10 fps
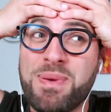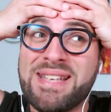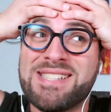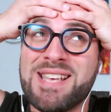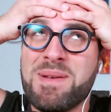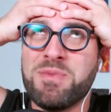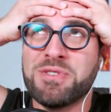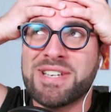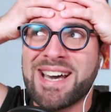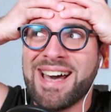Pété
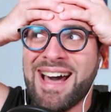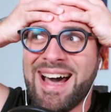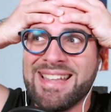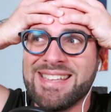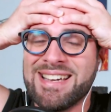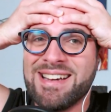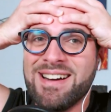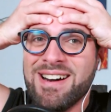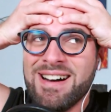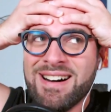mon crâne!
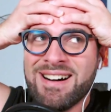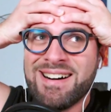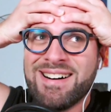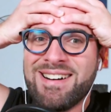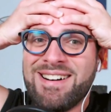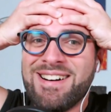Oh